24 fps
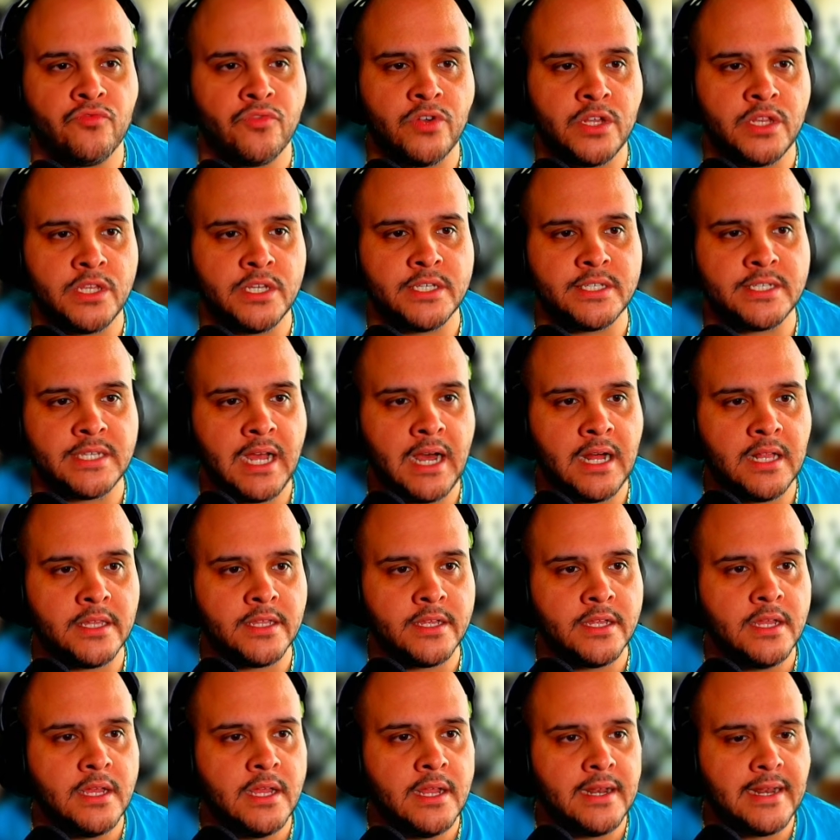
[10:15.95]
really
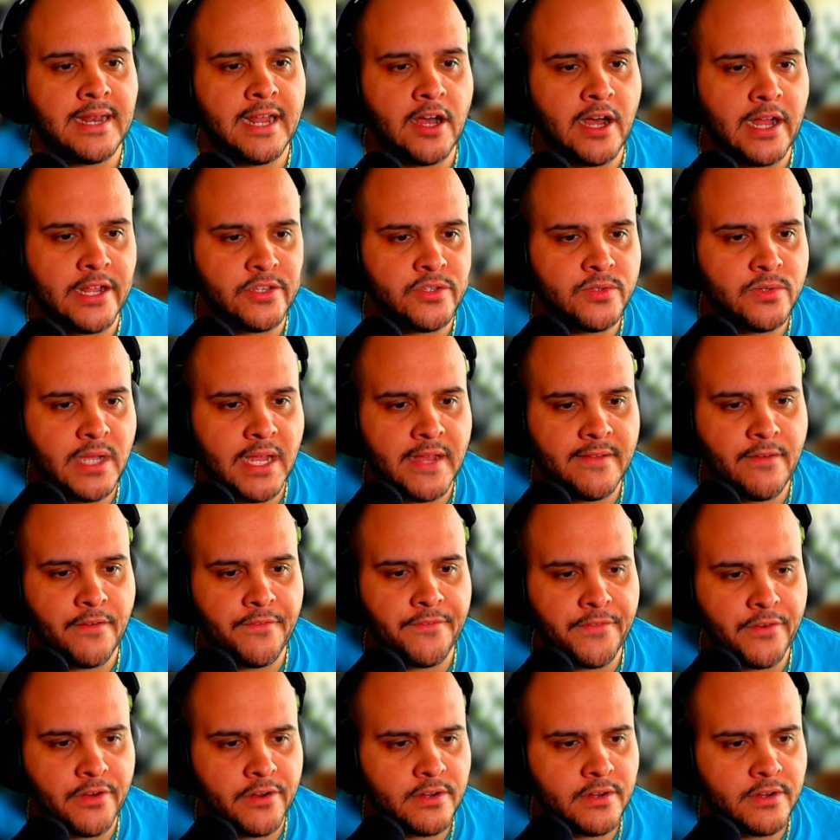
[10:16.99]
solid. Now, I do have a